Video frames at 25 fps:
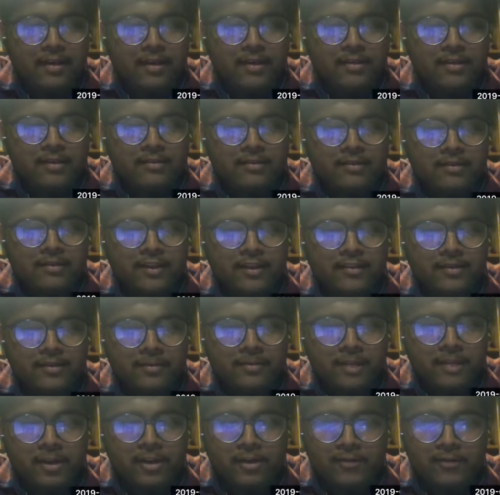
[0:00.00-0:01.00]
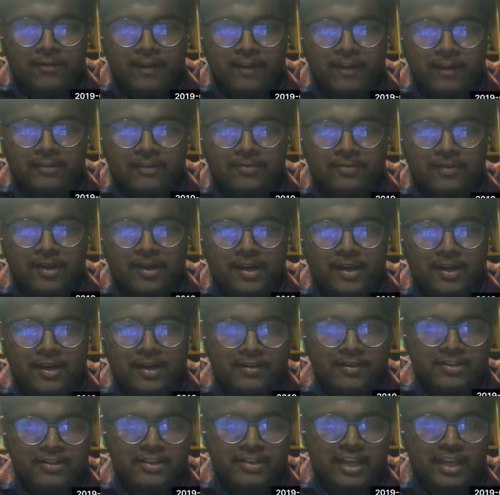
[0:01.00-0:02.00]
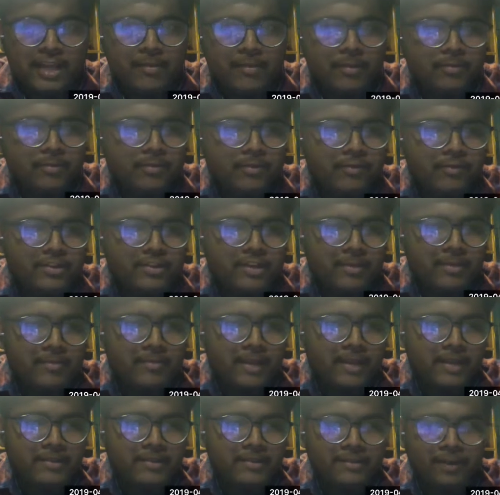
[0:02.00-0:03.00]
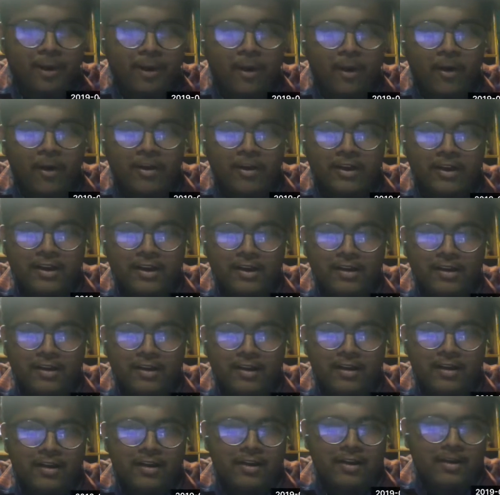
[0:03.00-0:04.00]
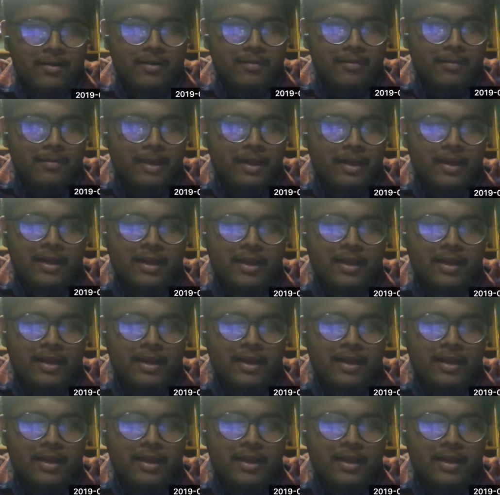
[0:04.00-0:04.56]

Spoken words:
So there's something called Flux Market which came up, so which combines Augur, like